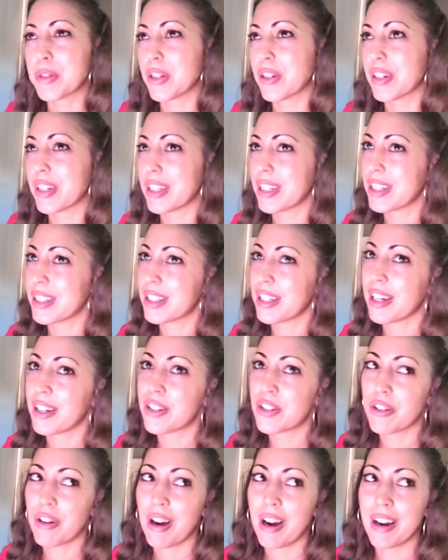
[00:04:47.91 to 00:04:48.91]
They're going to get
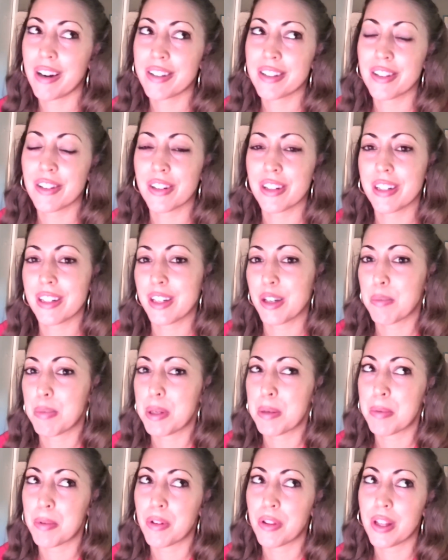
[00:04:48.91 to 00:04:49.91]
sidetracked. You're going to get people